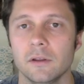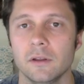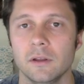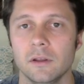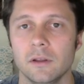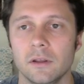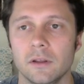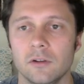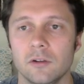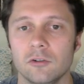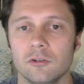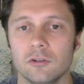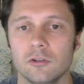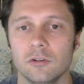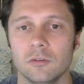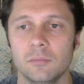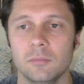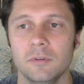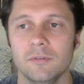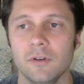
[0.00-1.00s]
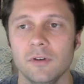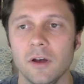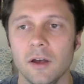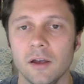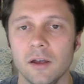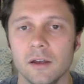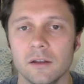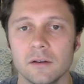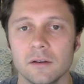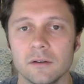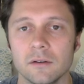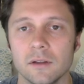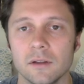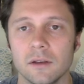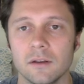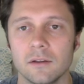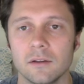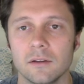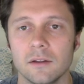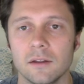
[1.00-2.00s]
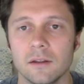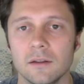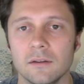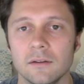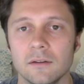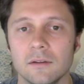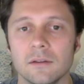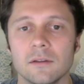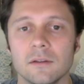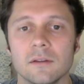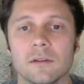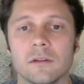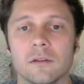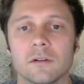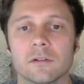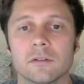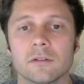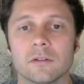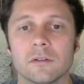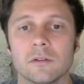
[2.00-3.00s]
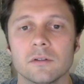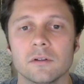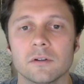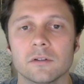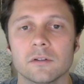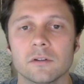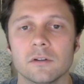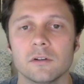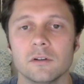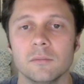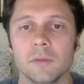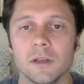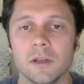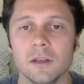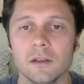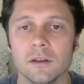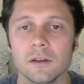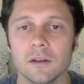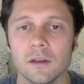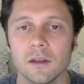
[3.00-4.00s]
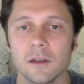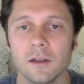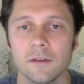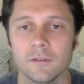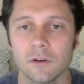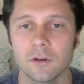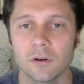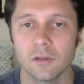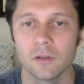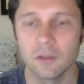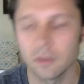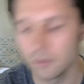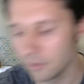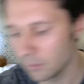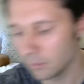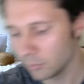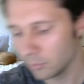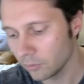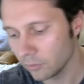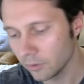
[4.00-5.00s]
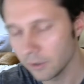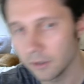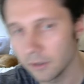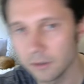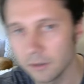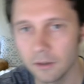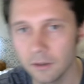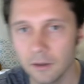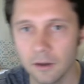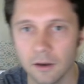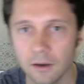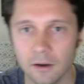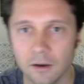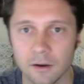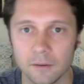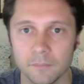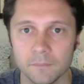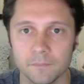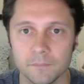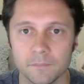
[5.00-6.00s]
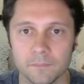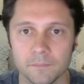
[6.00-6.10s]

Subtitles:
It should be fine, and looks good to me. If I go to the other endpoint, it